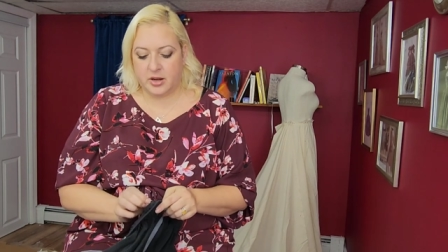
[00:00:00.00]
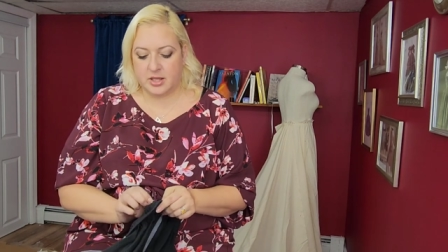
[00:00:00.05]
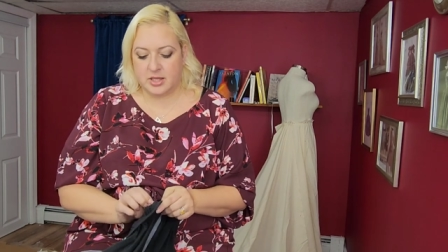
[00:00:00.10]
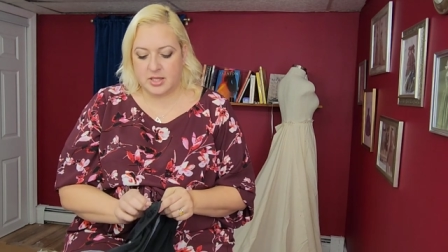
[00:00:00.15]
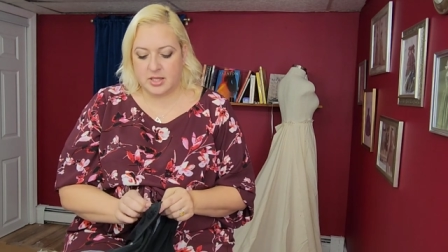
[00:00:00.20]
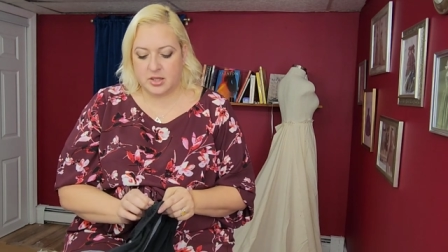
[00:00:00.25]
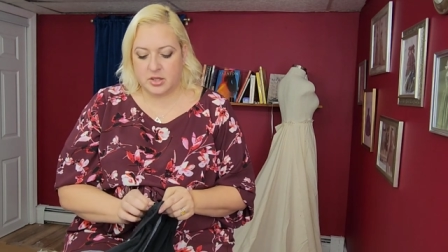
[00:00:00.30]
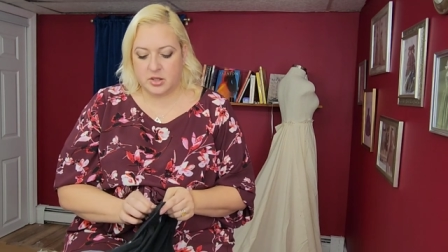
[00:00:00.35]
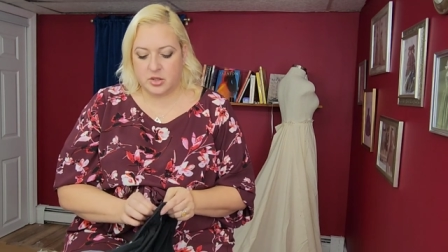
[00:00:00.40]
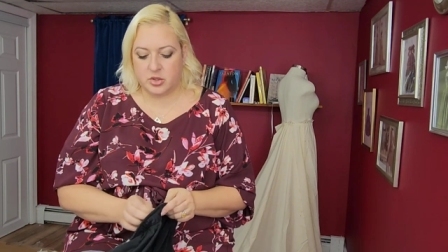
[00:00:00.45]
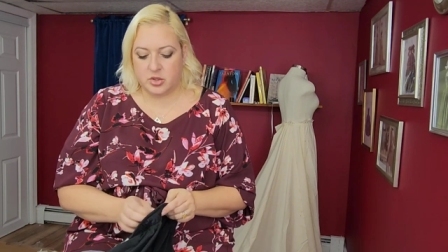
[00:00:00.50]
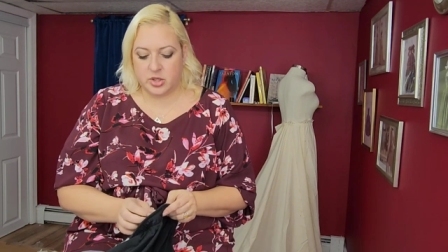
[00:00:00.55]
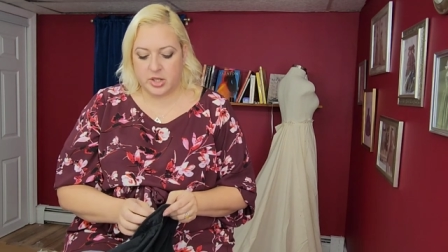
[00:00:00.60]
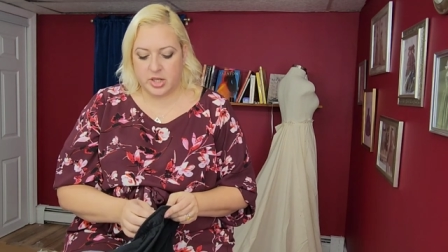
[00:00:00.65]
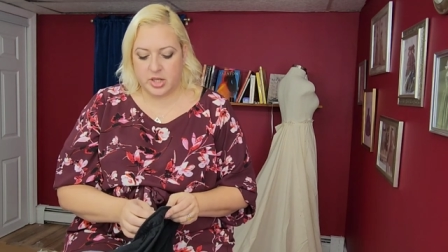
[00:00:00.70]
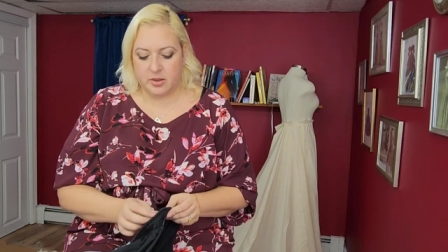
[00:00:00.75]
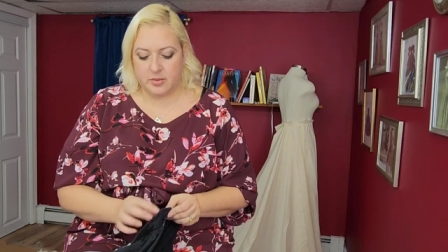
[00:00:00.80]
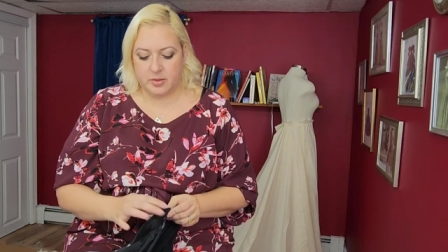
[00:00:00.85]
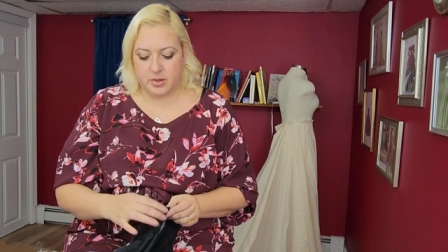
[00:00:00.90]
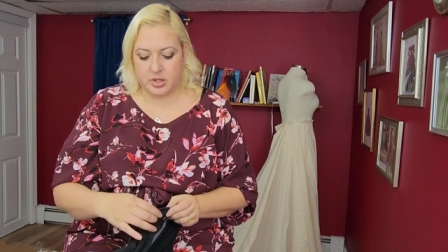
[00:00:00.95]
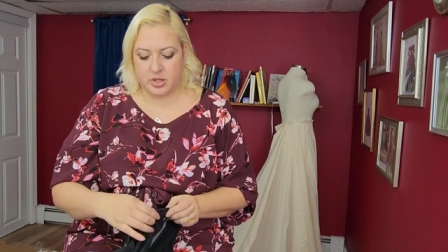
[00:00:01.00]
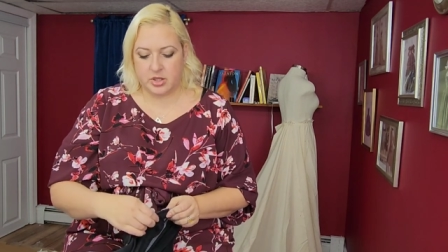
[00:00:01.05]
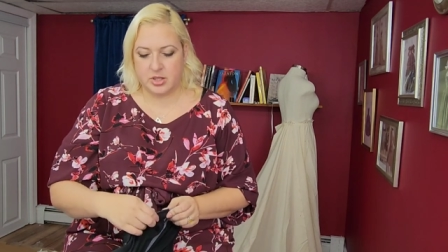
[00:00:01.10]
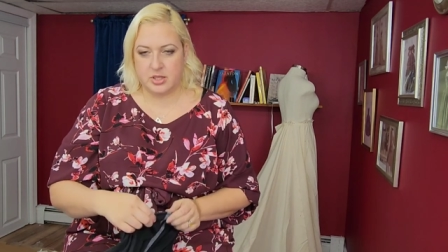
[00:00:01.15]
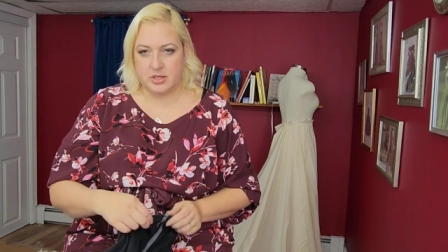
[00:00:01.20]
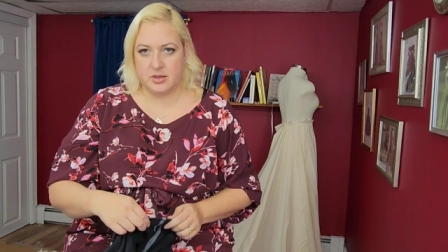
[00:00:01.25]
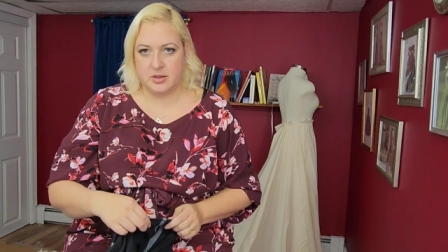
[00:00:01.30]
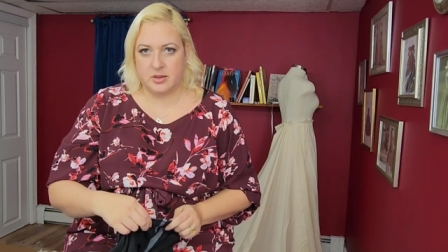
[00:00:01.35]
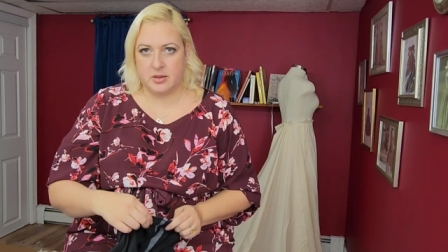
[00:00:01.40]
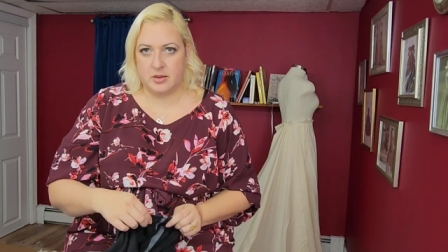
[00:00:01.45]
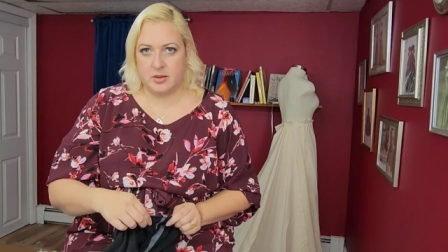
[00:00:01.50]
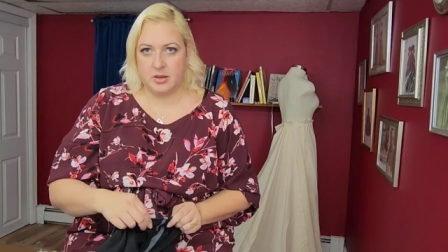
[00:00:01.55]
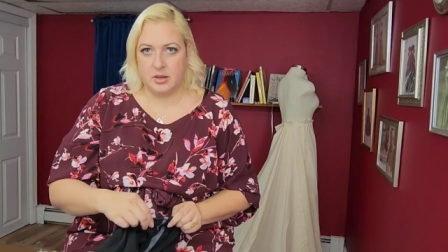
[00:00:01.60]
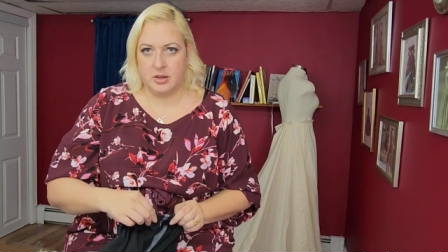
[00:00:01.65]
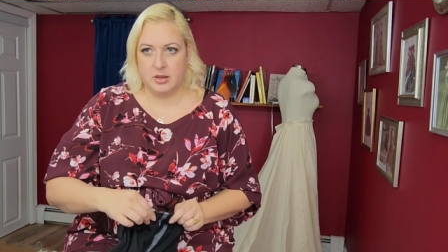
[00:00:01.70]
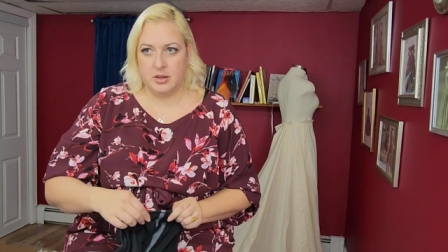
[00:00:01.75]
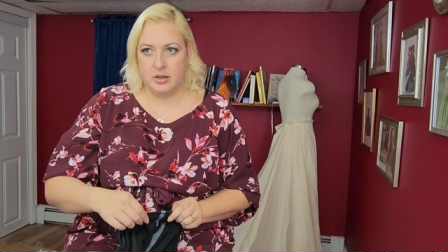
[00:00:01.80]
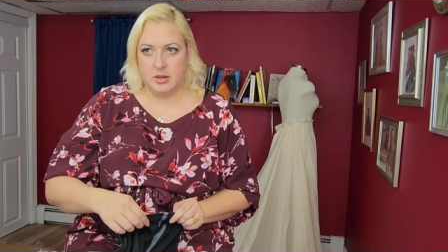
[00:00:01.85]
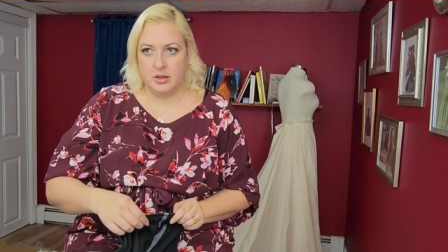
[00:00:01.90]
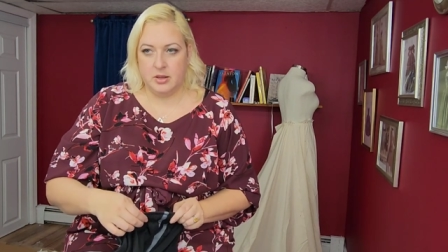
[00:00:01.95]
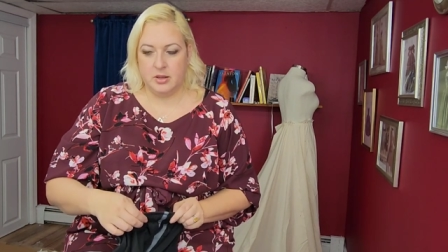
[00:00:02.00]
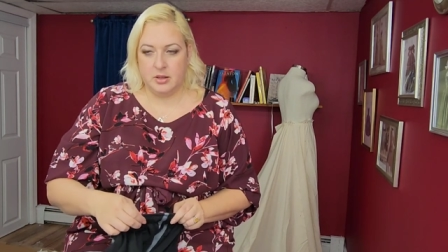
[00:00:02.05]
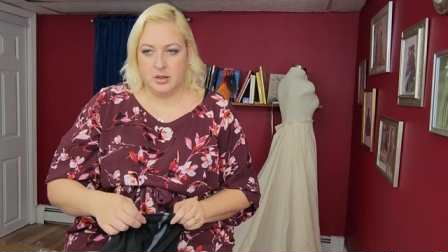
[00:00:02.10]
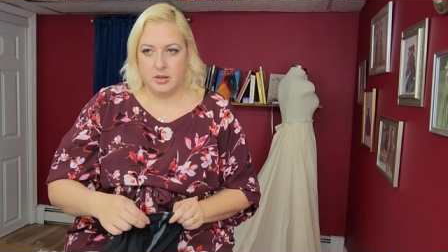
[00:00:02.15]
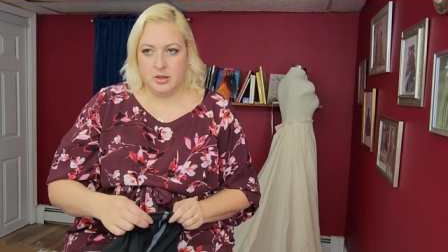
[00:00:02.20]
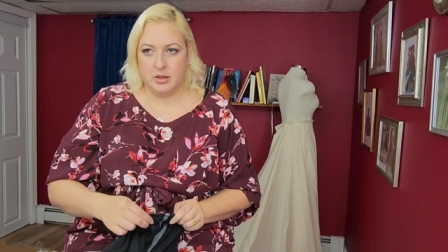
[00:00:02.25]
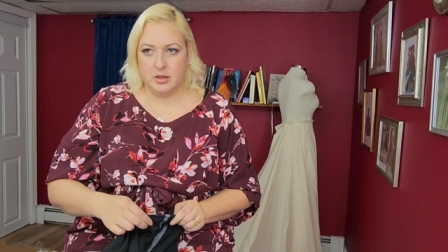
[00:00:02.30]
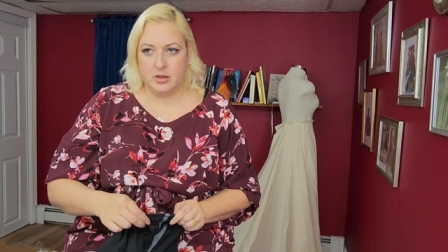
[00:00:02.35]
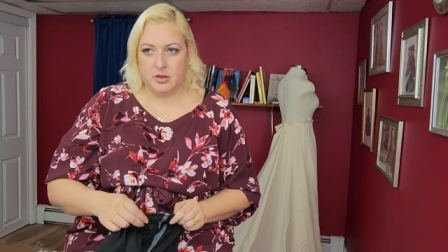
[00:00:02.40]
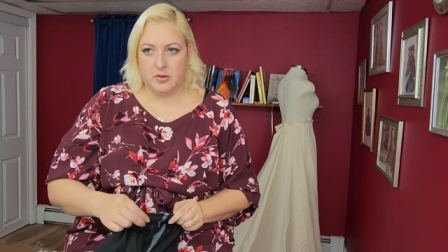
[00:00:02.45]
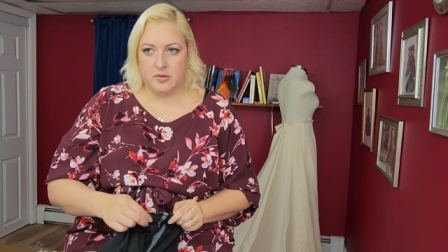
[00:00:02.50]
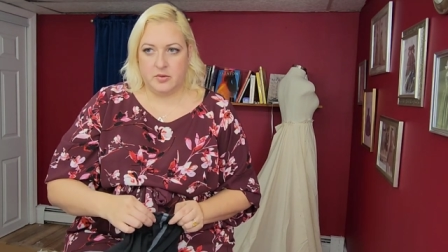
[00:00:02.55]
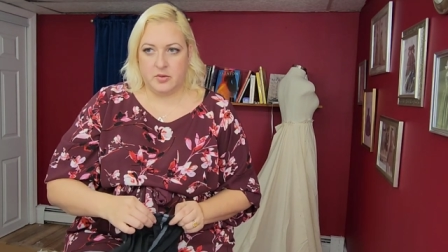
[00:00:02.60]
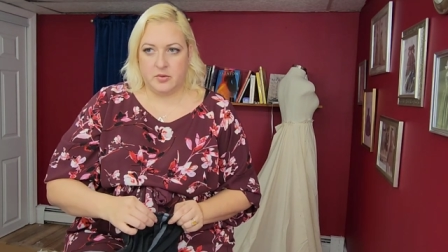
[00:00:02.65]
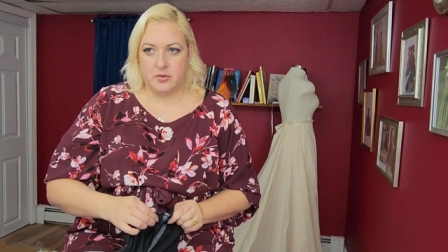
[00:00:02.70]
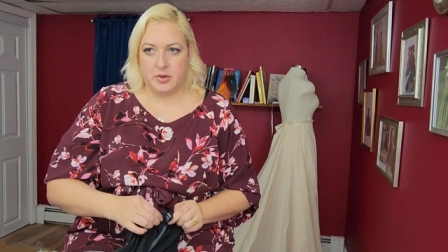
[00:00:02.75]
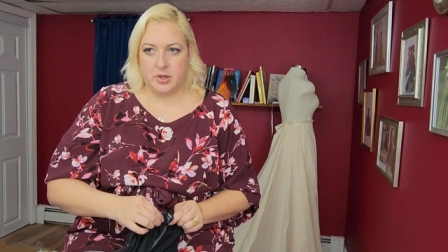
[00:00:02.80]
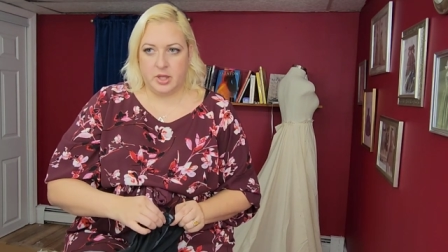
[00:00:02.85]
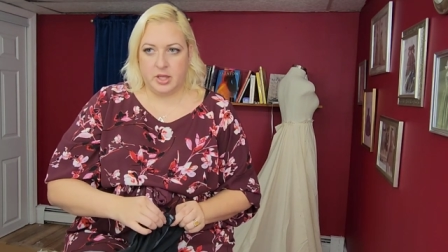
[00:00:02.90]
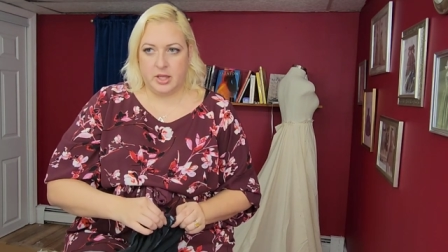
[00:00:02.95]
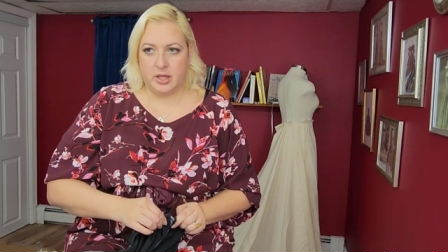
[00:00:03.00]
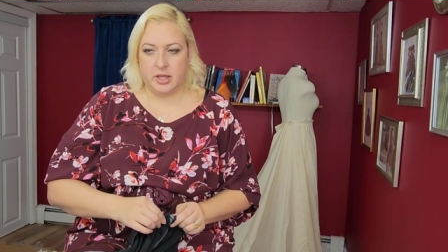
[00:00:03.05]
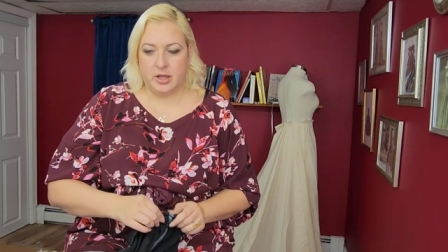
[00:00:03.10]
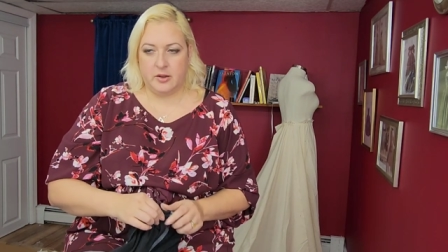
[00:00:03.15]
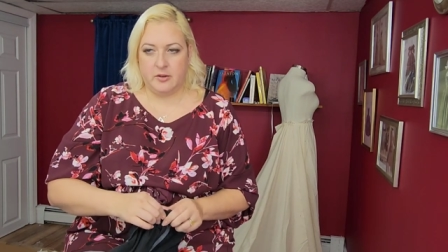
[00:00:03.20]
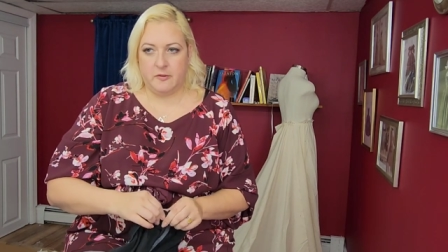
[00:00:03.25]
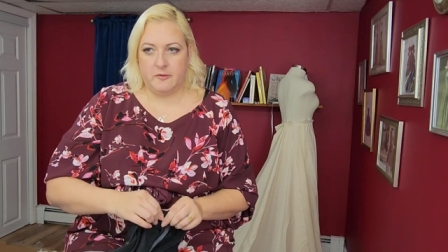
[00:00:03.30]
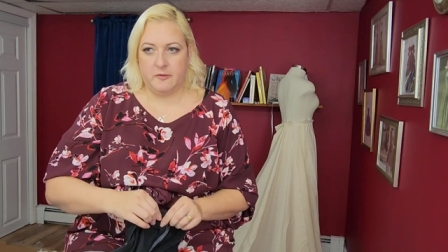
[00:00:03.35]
it's a little tricky because the you have to really like